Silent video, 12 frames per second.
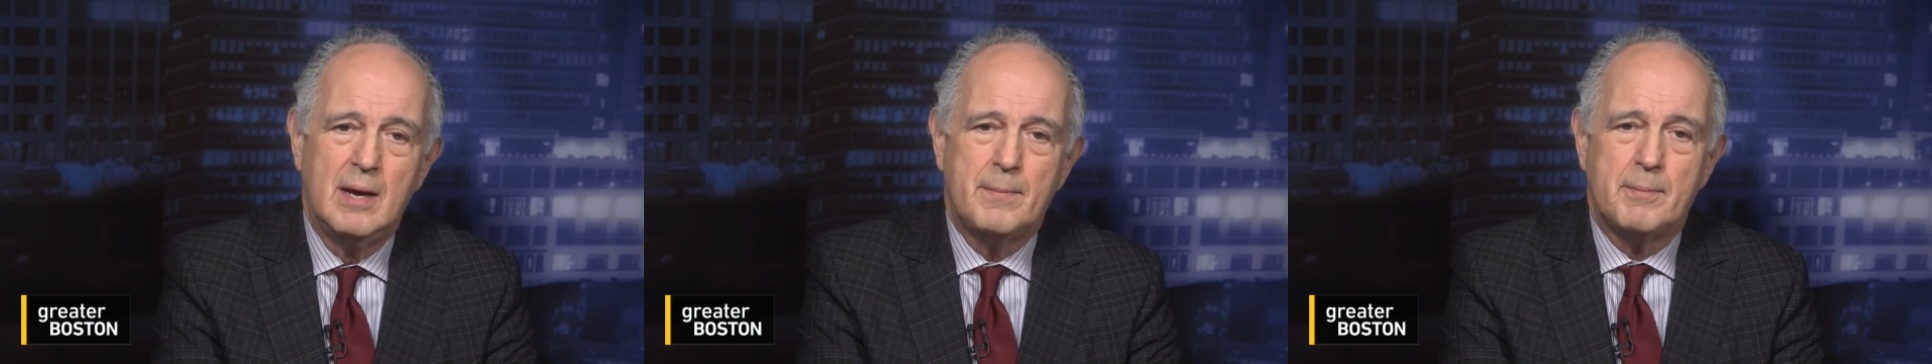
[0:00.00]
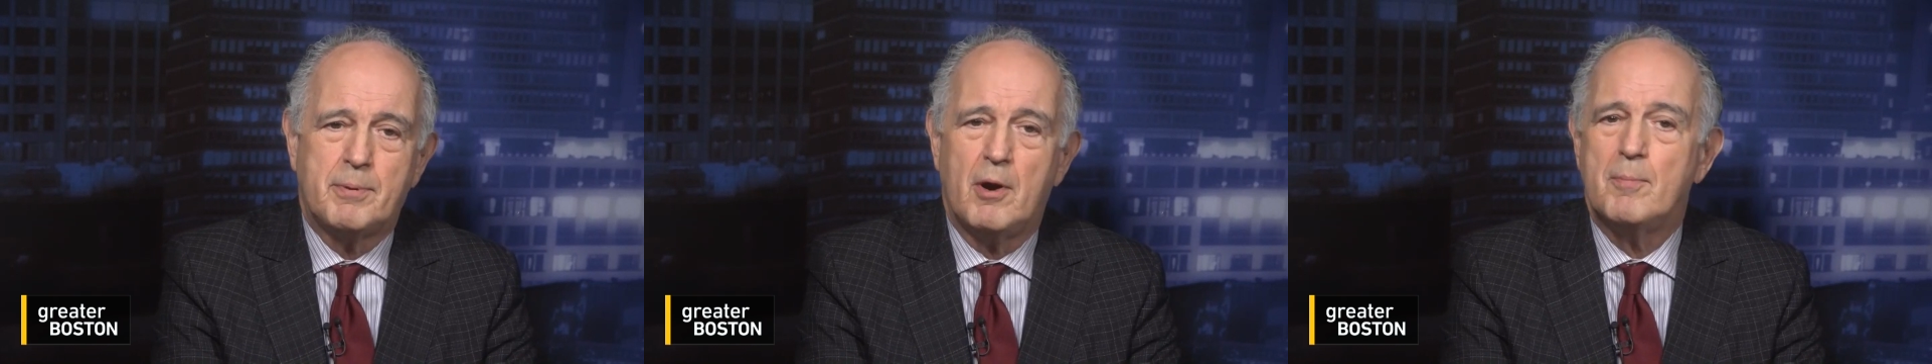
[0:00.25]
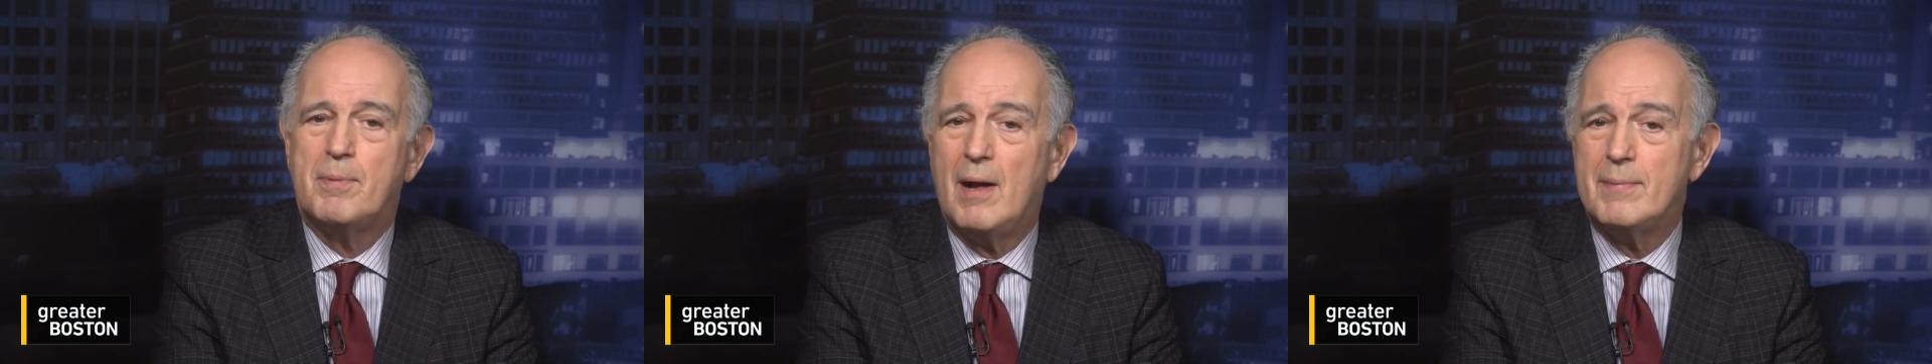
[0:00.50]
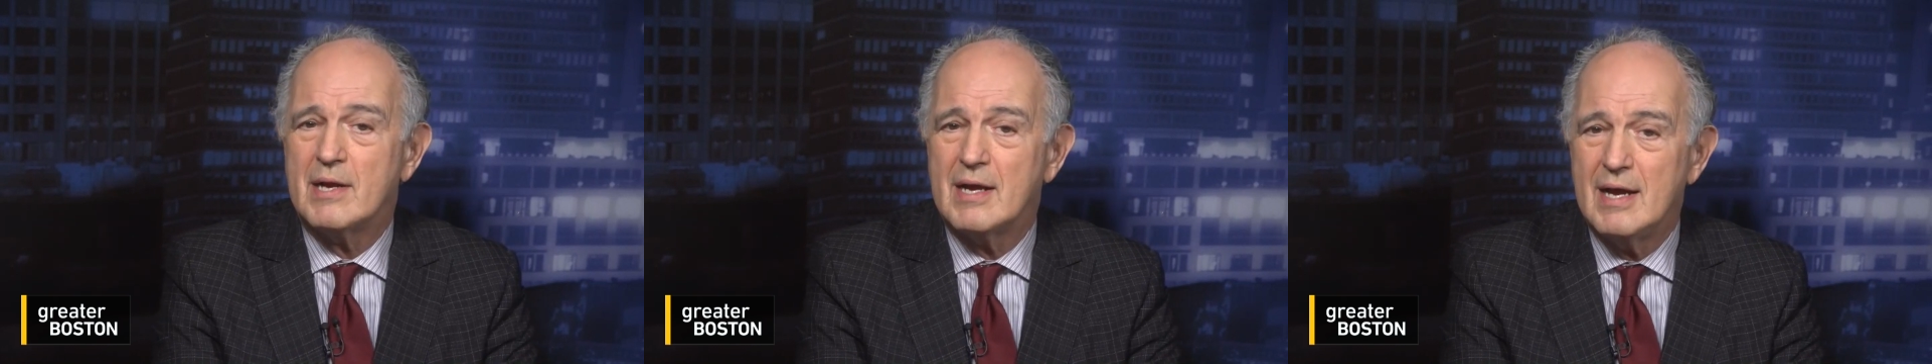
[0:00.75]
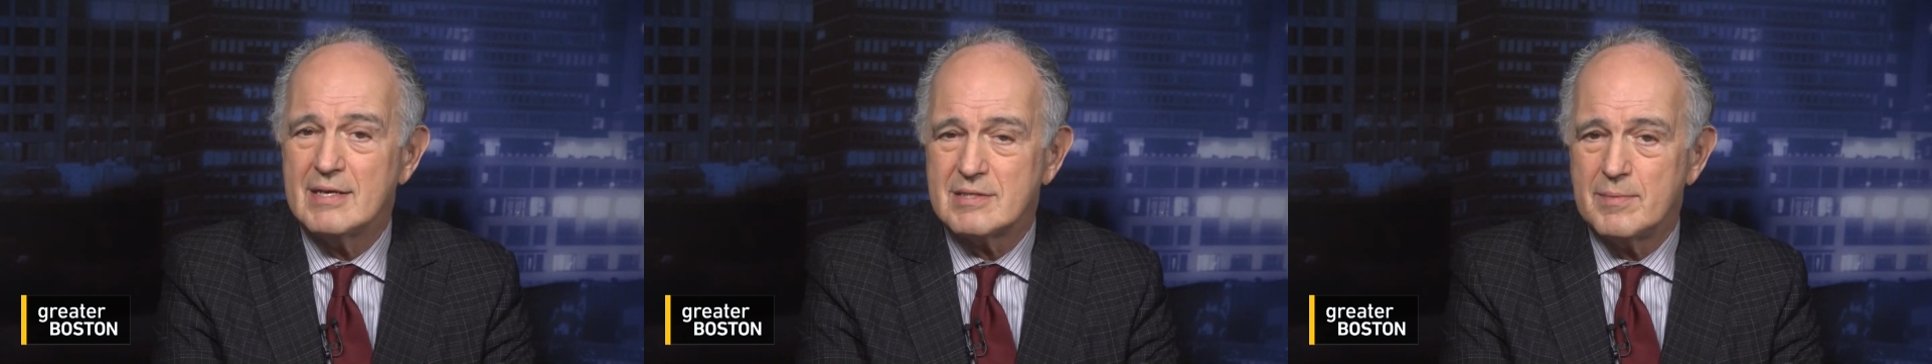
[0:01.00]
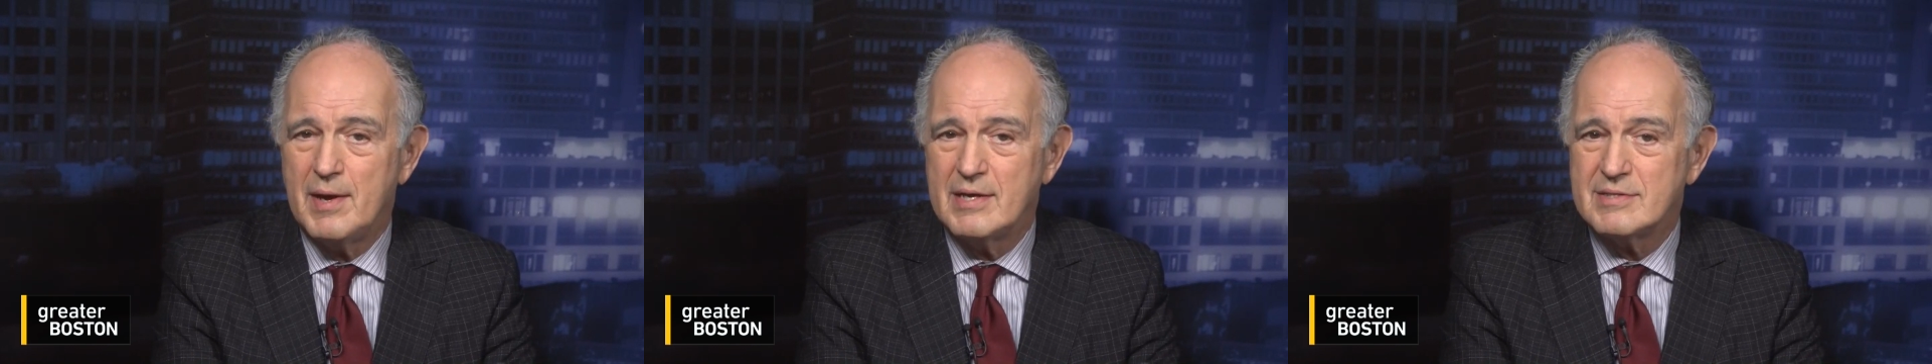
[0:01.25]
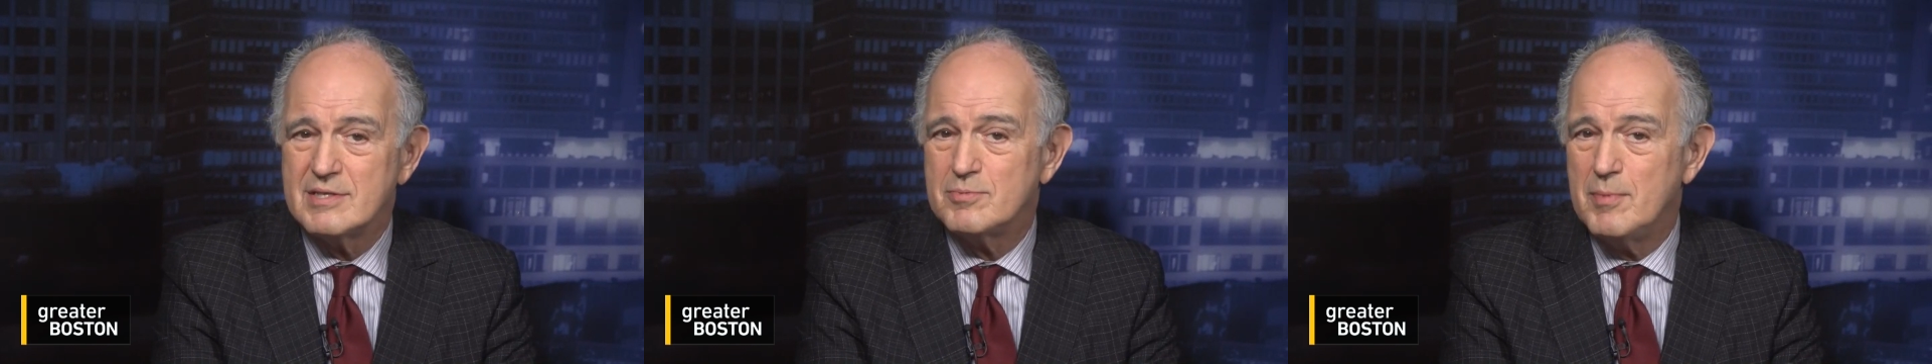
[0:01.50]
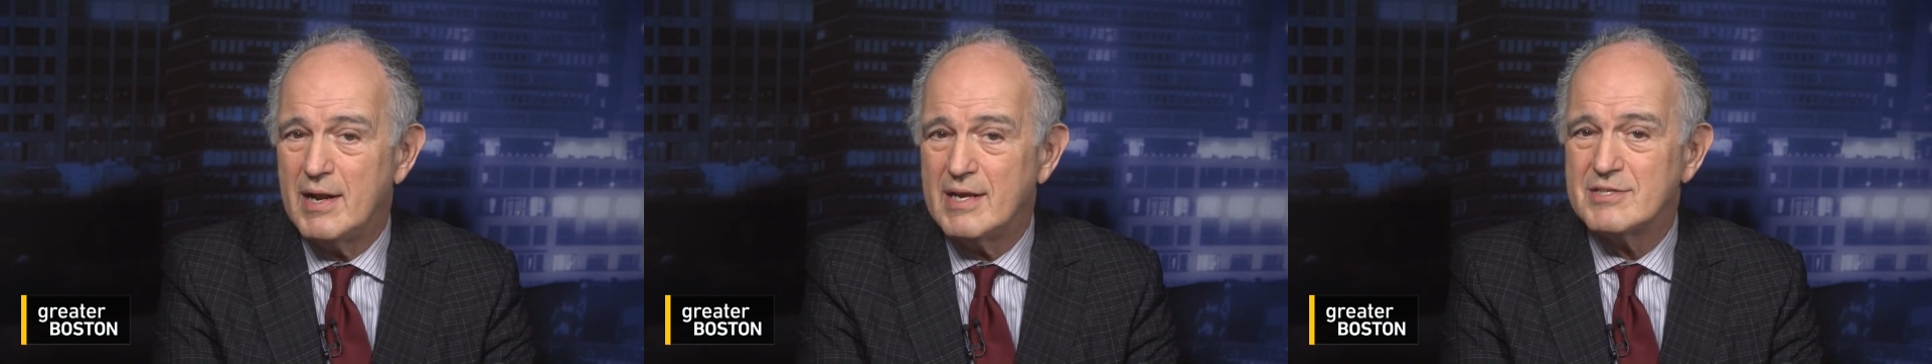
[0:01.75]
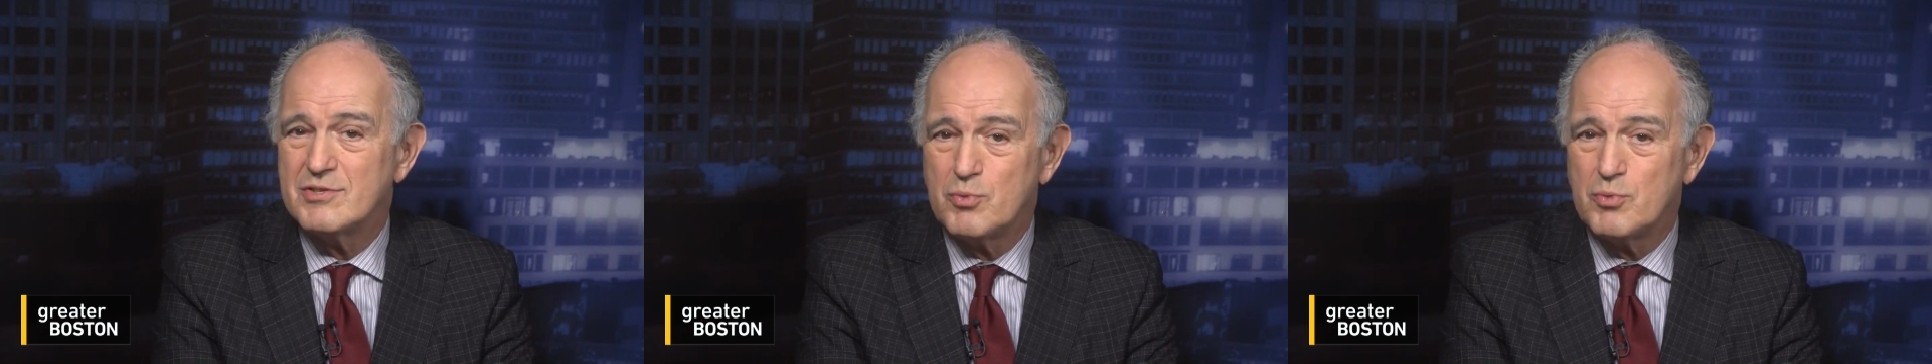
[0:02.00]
but ProPublica estimates as many as